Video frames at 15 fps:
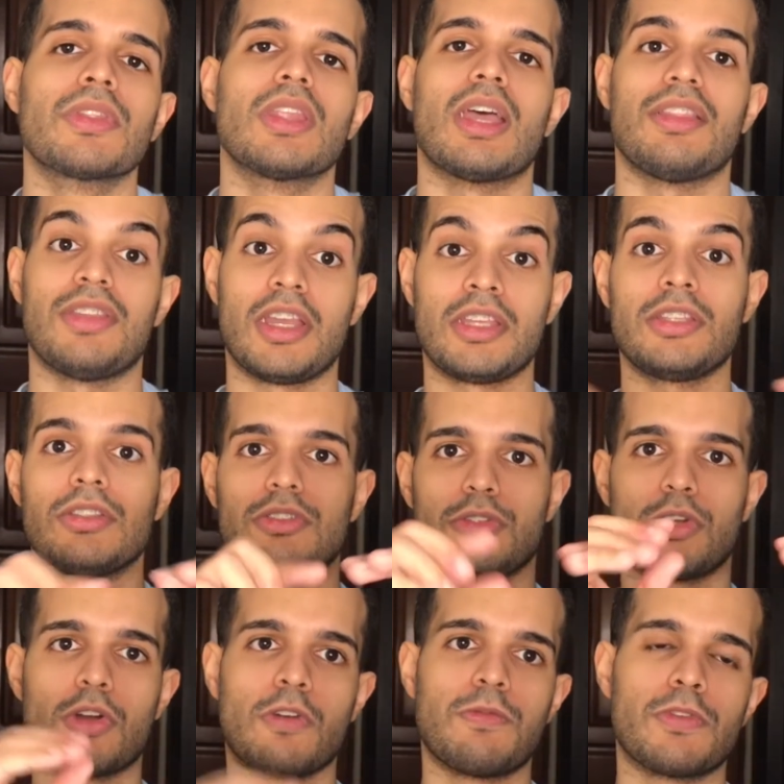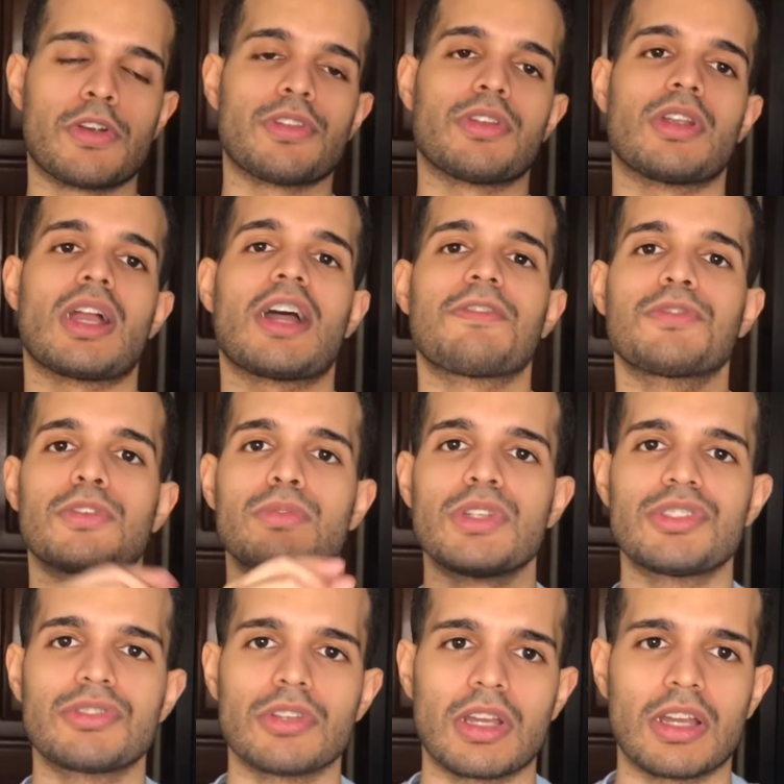And then you go further.
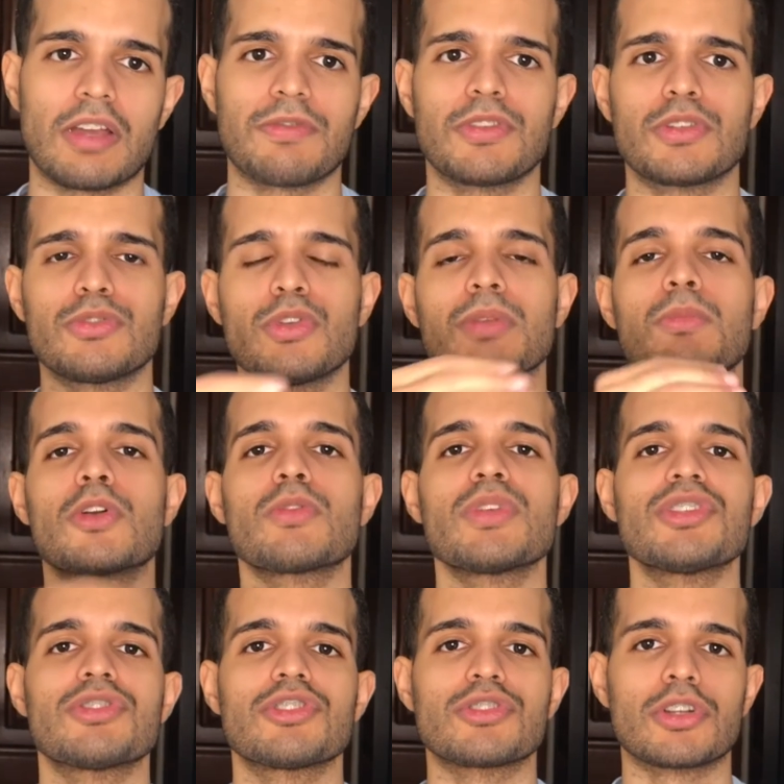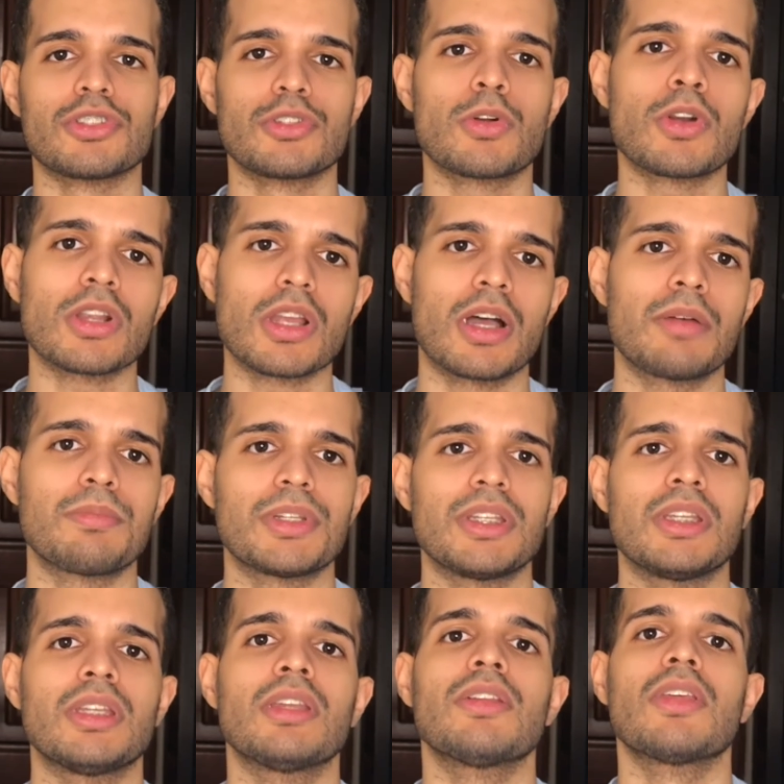After doing more research on your
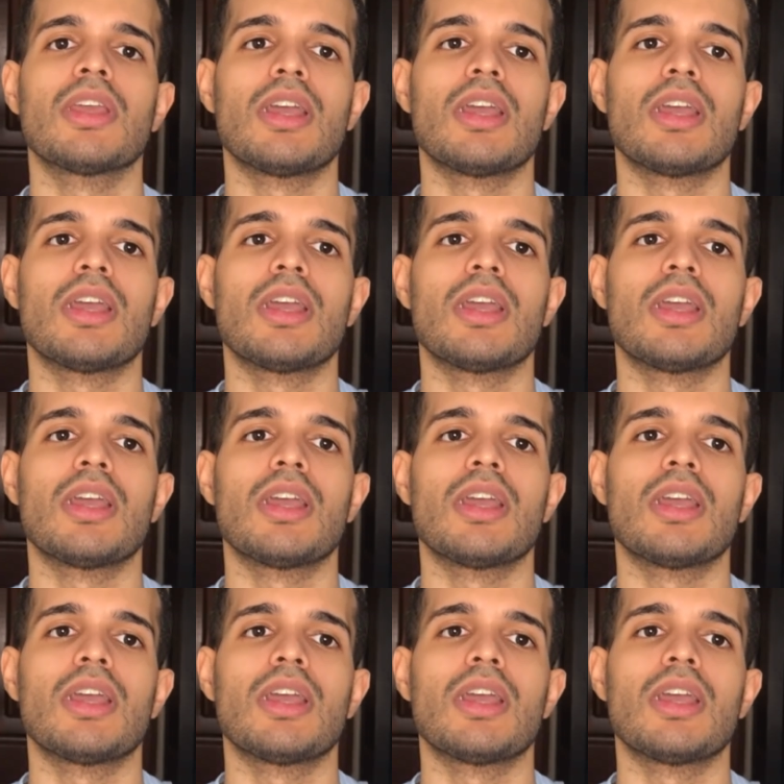company,